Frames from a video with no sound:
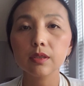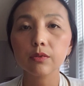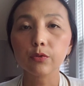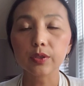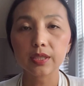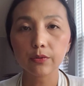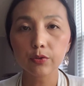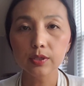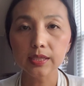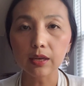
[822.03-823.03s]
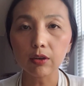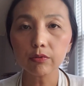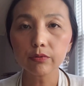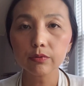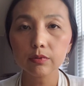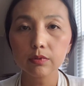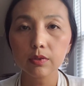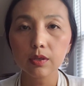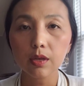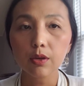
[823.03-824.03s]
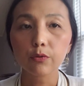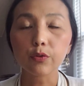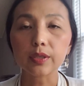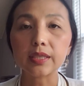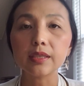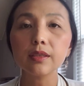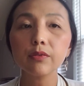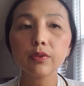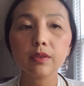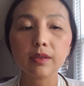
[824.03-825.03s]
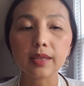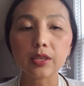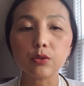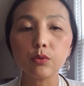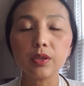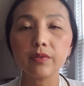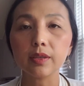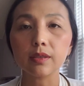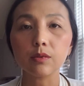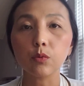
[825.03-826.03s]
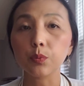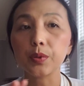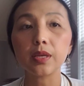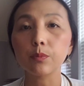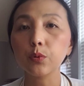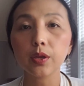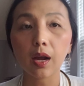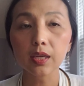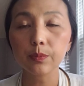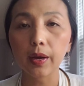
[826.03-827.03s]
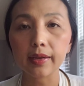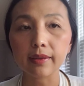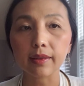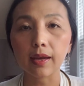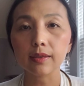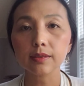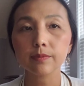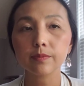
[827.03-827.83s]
Forgive yourself. Forgive that you even were preoccupied in that.